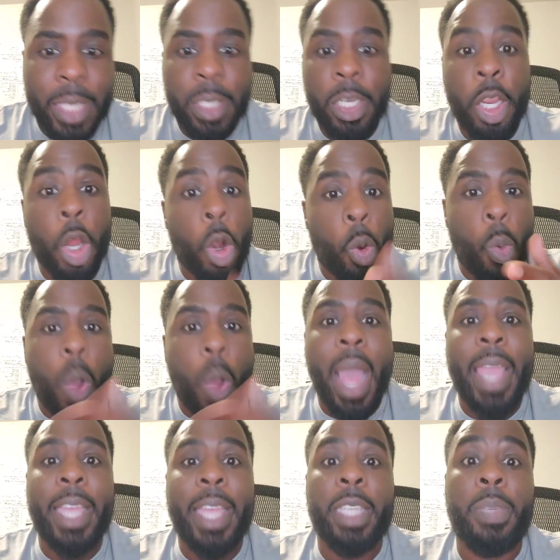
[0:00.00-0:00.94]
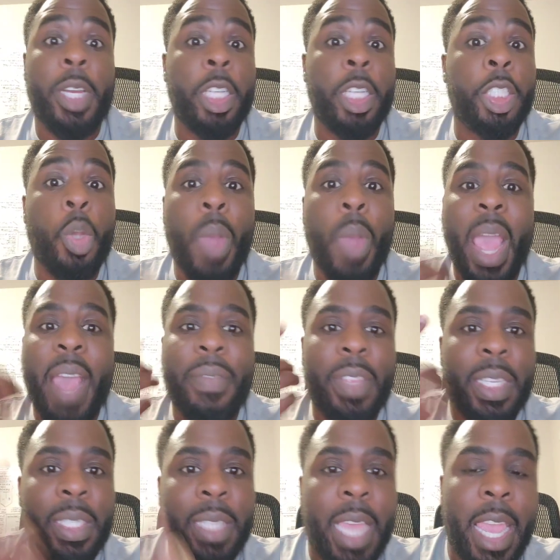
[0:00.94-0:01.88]
So your why is because you have
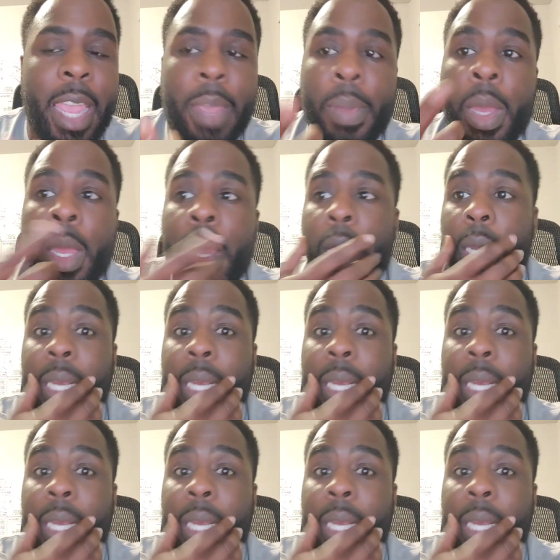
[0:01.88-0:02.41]
the same